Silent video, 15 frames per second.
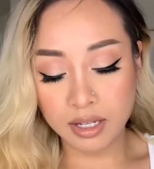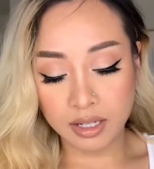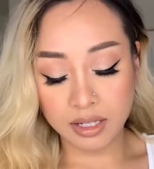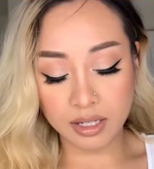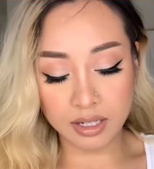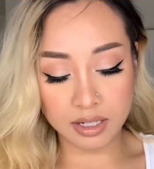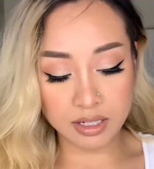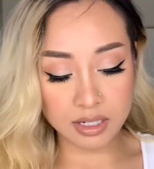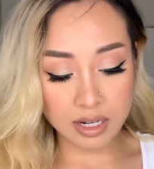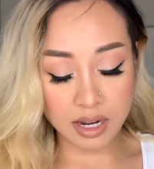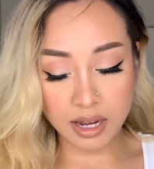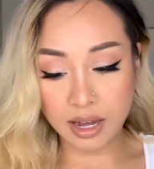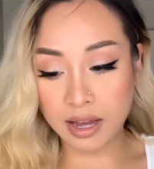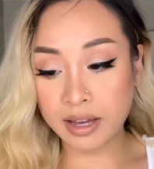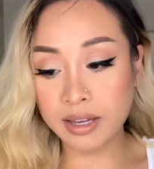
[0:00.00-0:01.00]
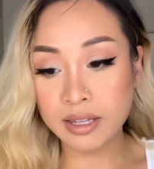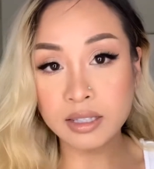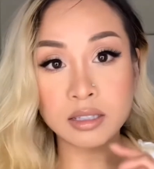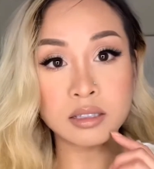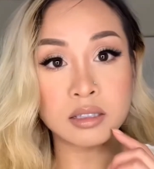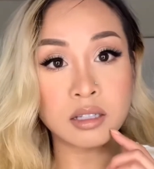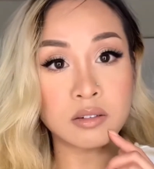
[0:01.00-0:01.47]
And I
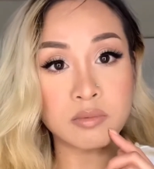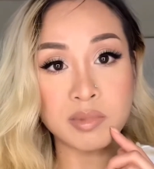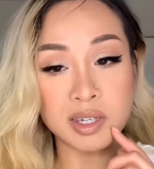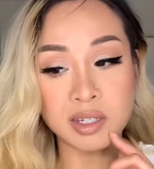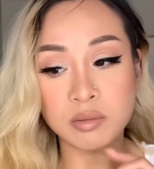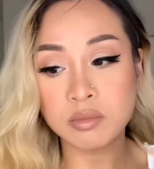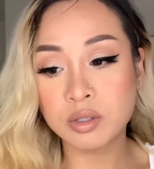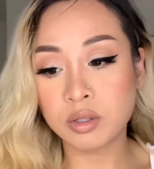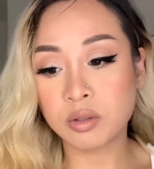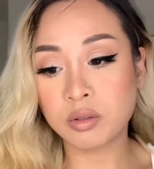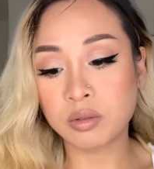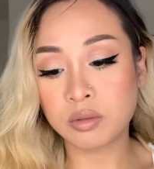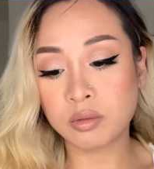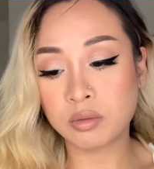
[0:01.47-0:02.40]
love makeup, so